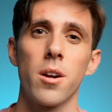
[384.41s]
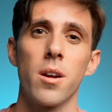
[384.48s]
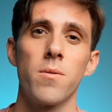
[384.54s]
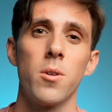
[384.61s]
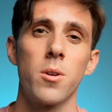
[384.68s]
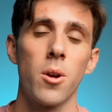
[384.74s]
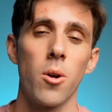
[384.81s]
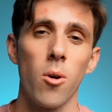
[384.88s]
if
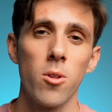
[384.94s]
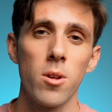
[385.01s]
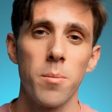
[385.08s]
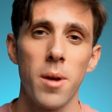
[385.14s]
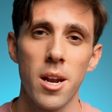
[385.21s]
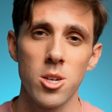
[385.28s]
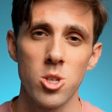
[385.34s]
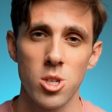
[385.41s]
you can only
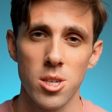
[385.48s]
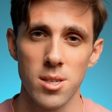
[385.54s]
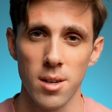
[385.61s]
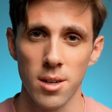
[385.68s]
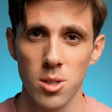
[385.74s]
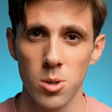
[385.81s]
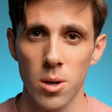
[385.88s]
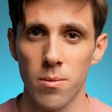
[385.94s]
manage to
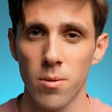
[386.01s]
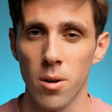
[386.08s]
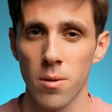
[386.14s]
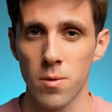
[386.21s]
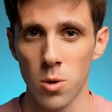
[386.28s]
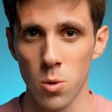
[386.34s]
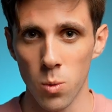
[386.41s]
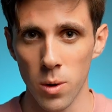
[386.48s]
stick to it for a
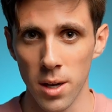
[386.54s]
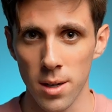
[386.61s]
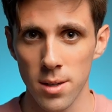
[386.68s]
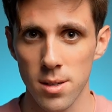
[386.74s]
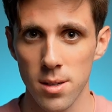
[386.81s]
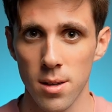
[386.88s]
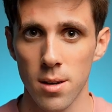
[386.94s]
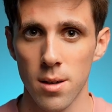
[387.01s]
few weeks.